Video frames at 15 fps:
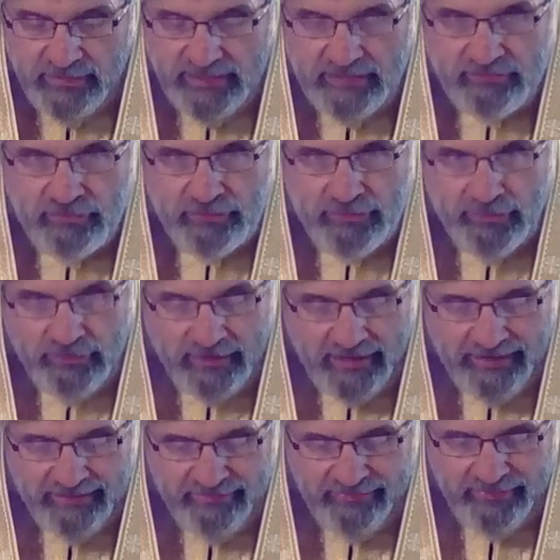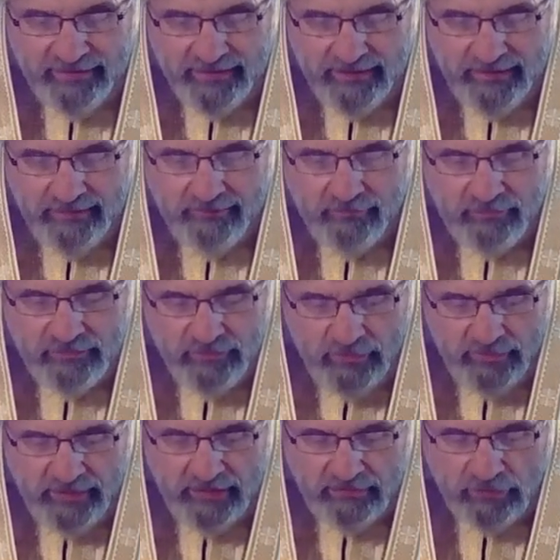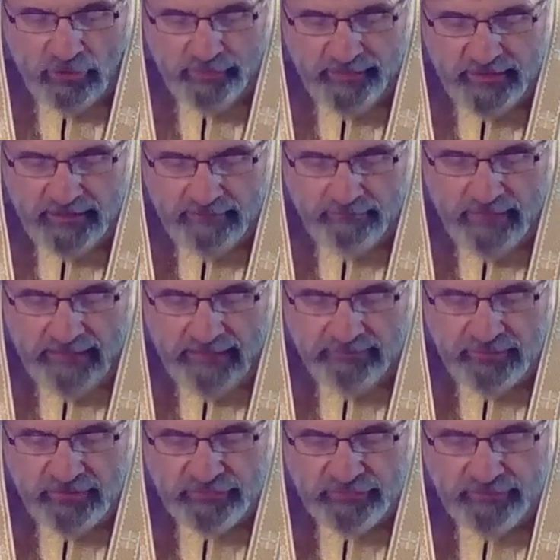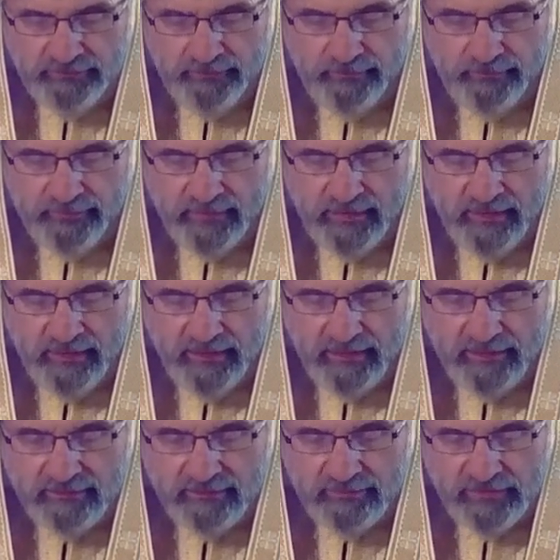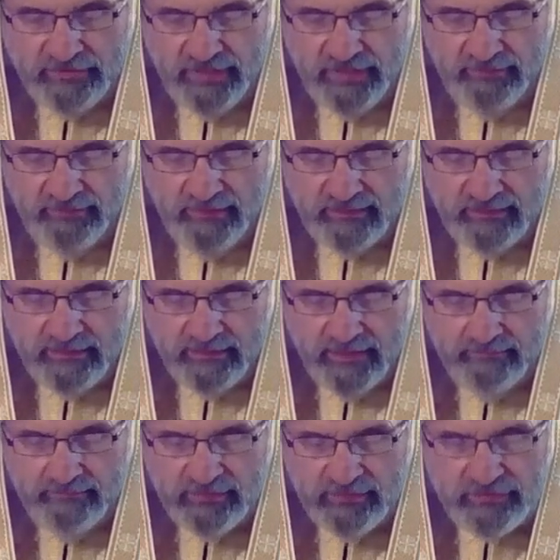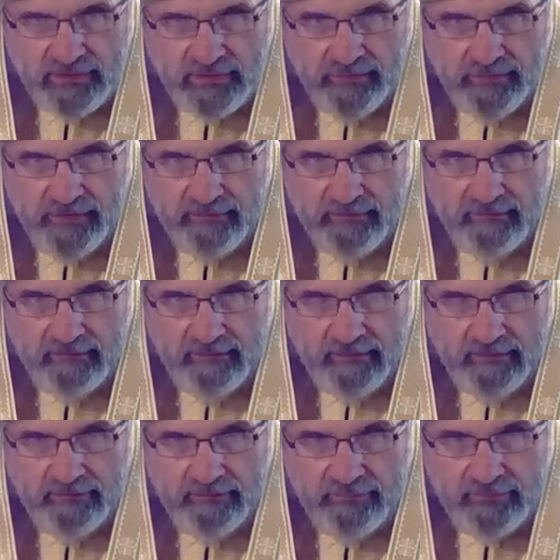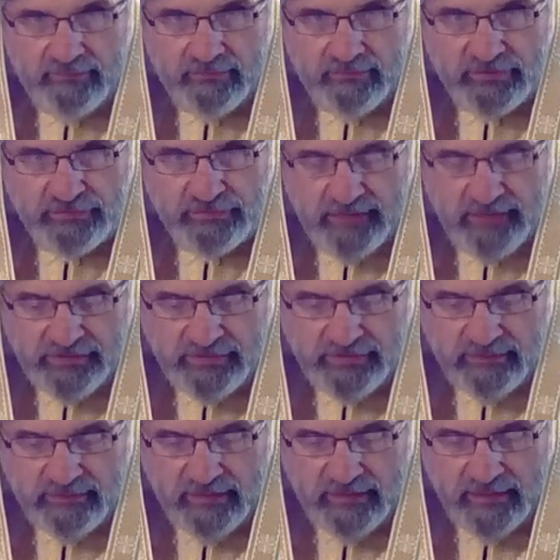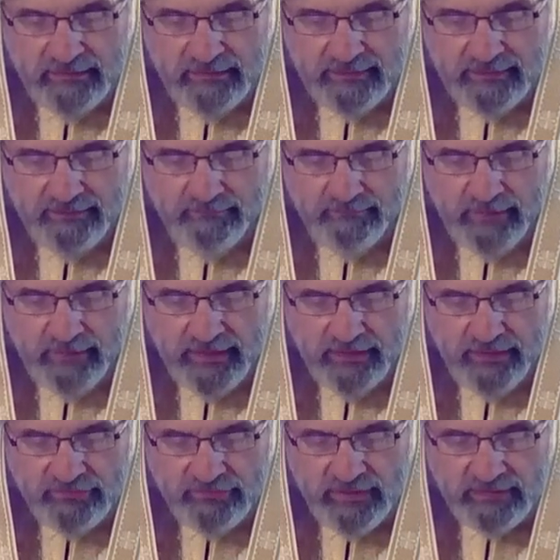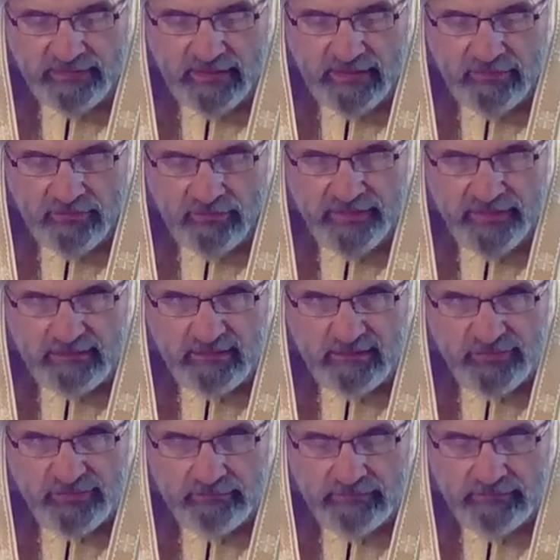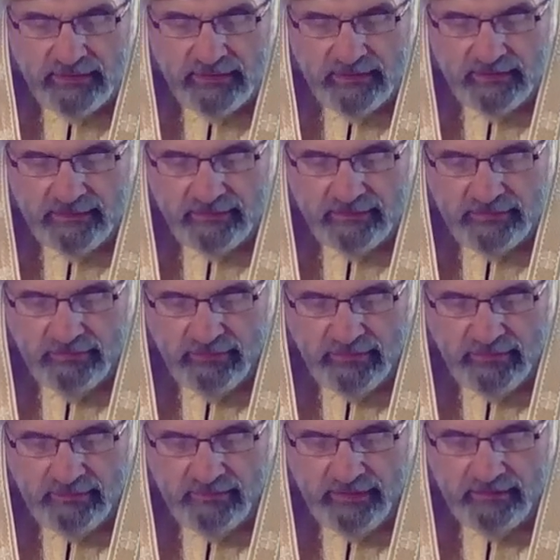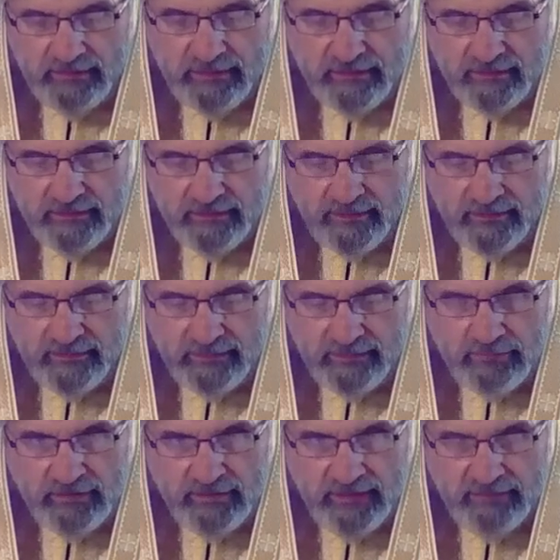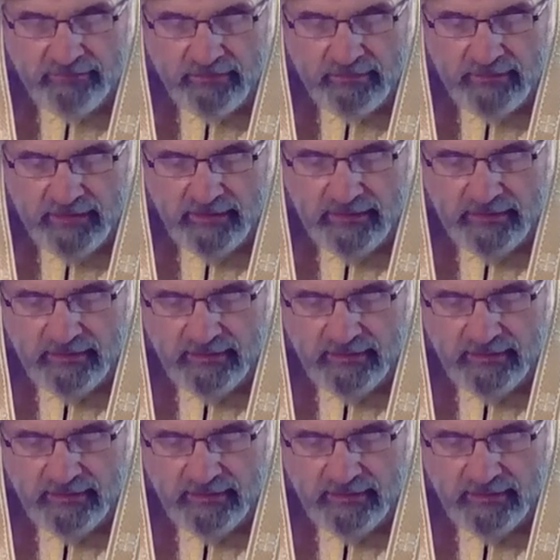We get the new life, newly illumined baptism, receiving the mysterion of chrismation by using that holy chrism to anoint the believer,